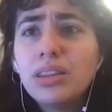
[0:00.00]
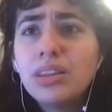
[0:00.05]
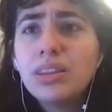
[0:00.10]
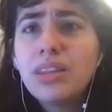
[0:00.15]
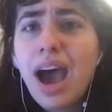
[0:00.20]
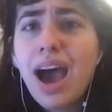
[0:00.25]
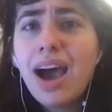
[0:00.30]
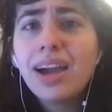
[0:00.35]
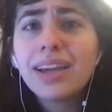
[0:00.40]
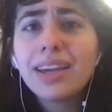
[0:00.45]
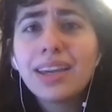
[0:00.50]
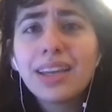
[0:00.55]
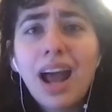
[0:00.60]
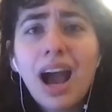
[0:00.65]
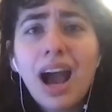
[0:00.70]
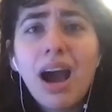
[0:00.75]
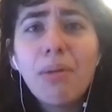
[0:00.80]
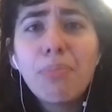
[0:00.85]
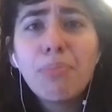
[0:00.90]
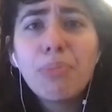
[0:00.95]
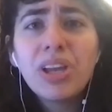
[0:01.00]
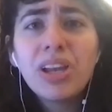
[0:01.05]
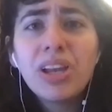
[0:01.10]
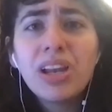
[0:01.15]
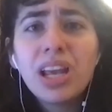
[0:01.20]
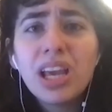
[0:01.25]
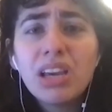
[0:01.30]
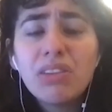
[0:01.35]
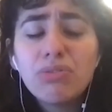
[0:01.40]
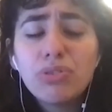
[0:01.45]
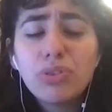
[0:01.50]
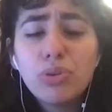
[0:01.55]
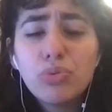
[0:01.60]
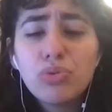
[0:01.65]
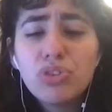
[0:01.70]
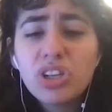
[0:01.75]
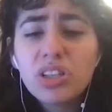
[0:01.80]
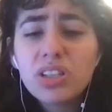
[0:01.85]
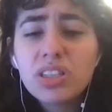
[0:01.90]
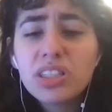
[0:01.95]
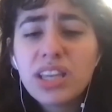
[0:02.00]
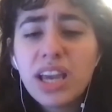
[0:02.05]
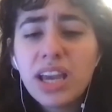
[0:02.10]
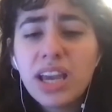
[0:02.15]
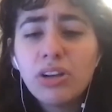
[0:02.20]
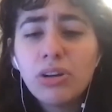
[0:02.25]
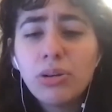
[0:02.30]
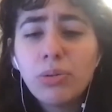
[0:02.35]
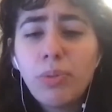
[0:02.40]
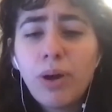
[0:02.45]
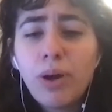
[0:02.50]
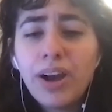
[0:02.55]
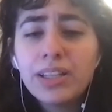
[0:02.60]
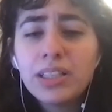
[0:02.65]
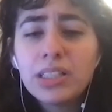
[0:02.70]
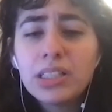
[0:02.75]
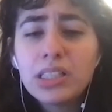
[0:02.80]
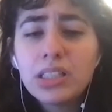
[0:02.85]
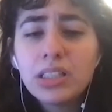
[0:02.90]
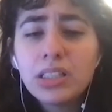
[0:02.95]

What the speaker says: that can happen if you just set your mind